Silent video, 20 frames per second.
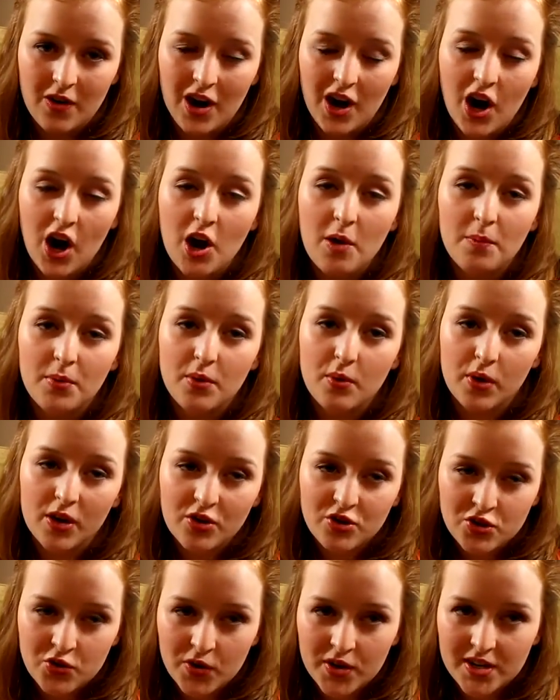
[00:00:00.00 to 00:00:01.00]
I hope you all
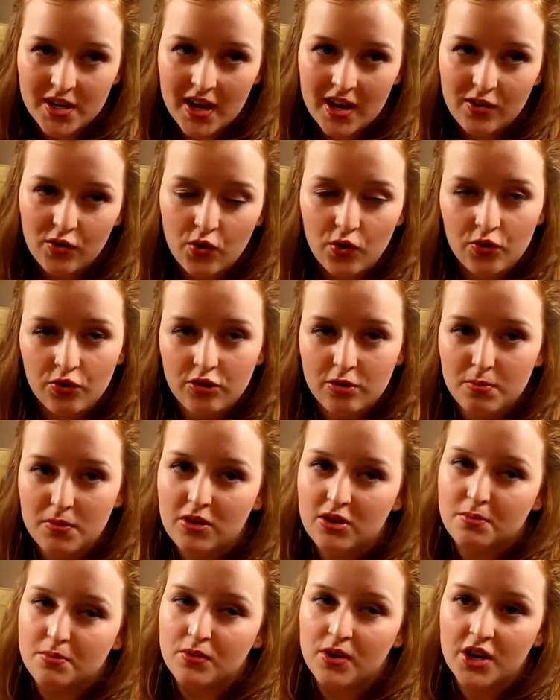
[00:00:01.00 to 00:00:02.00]
enjoyed it and got some
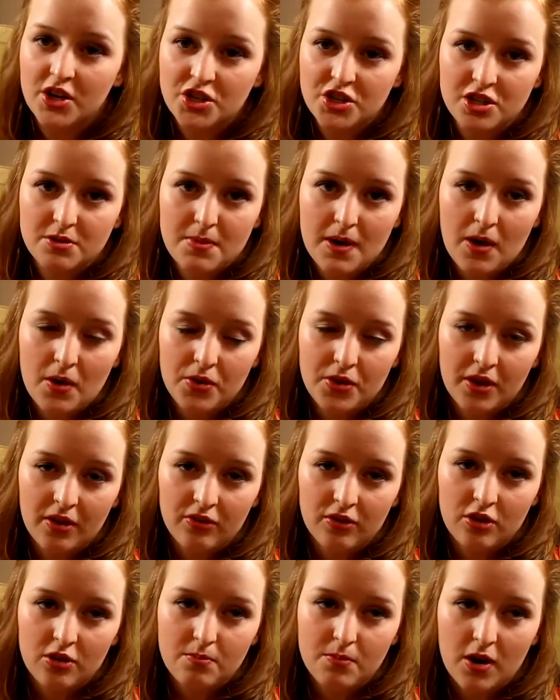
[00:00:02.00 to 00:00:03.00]
inspiration about
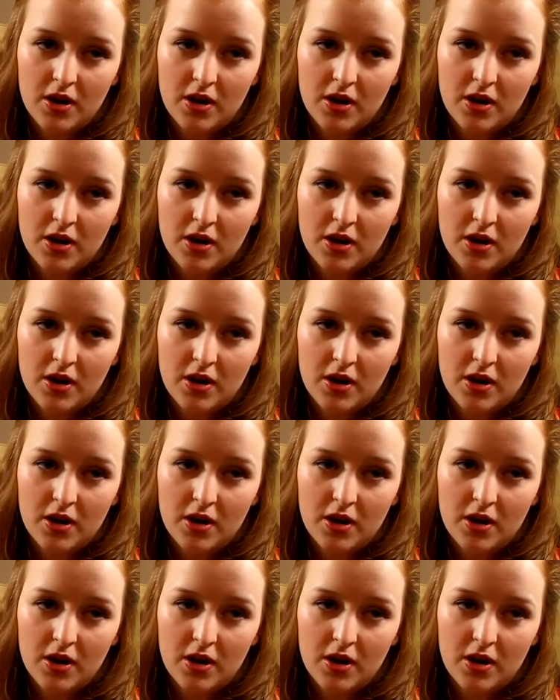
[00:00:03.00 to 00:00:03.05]
things that you